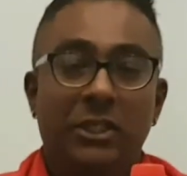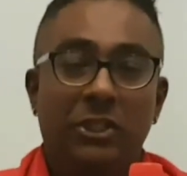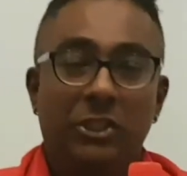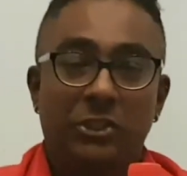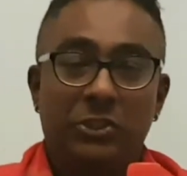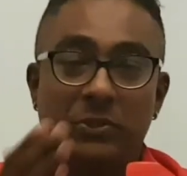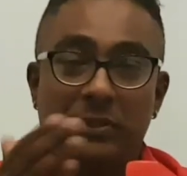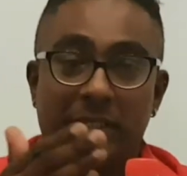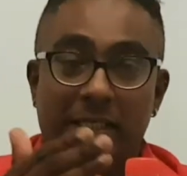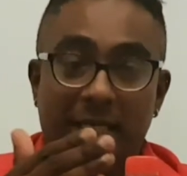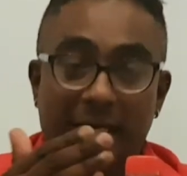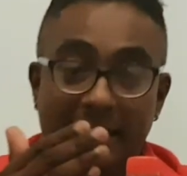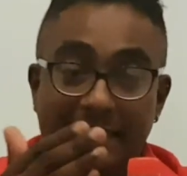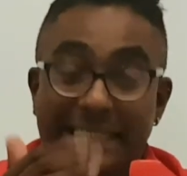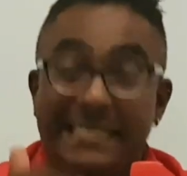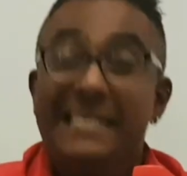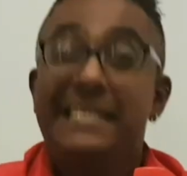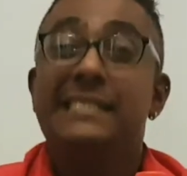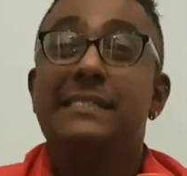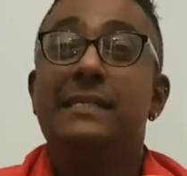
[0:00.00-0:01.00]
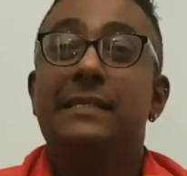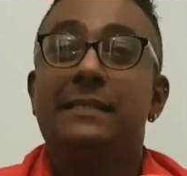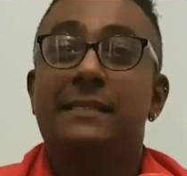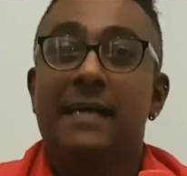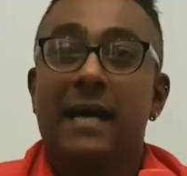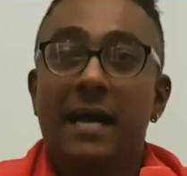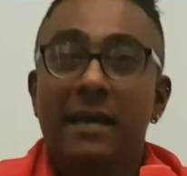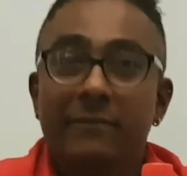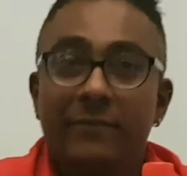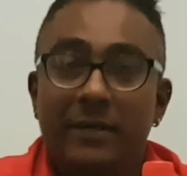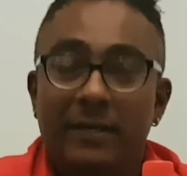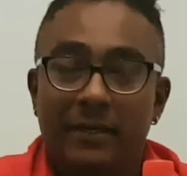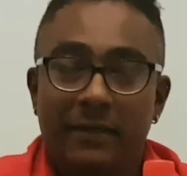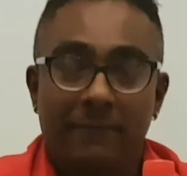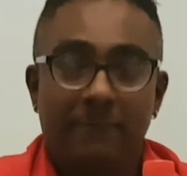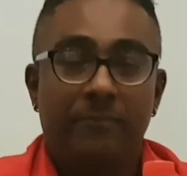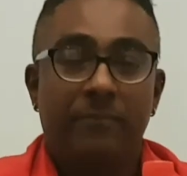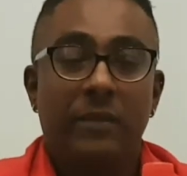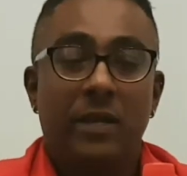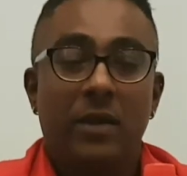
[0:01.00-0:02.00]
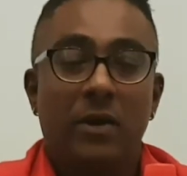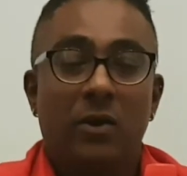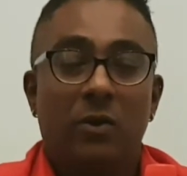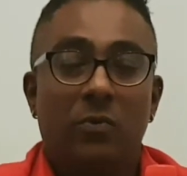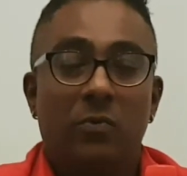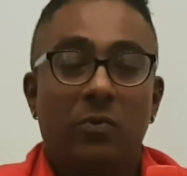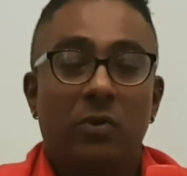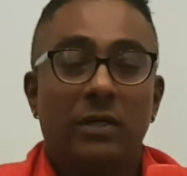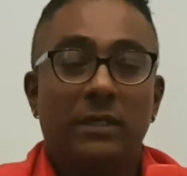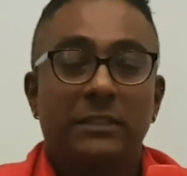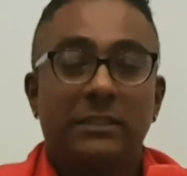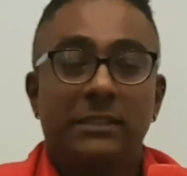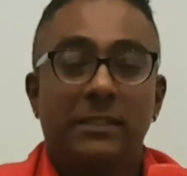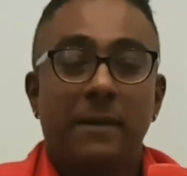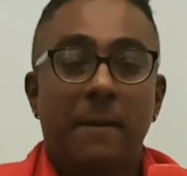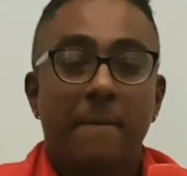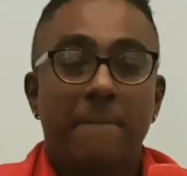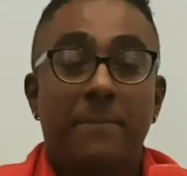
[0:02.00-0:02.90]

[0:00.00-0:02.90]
So the Cartesian diver works